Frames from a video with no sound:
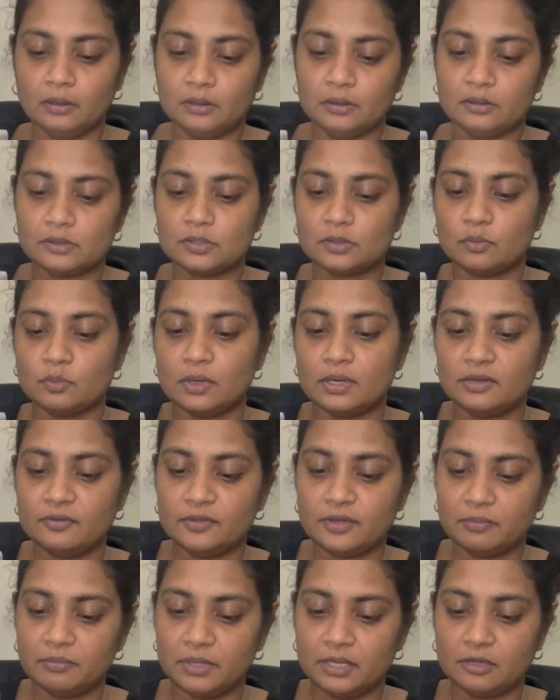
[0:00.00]
So one of
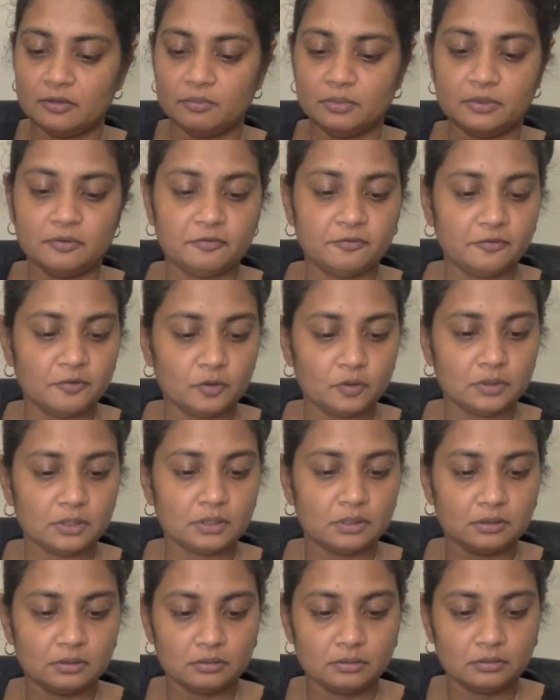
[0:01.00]
them may have been
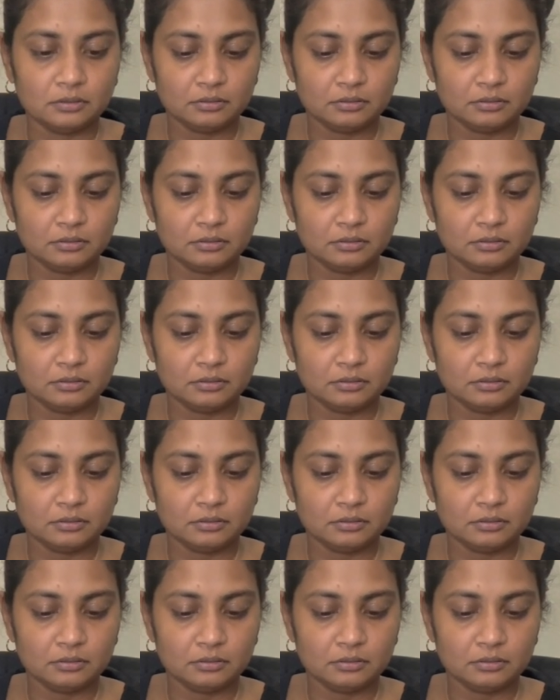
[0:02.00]
folded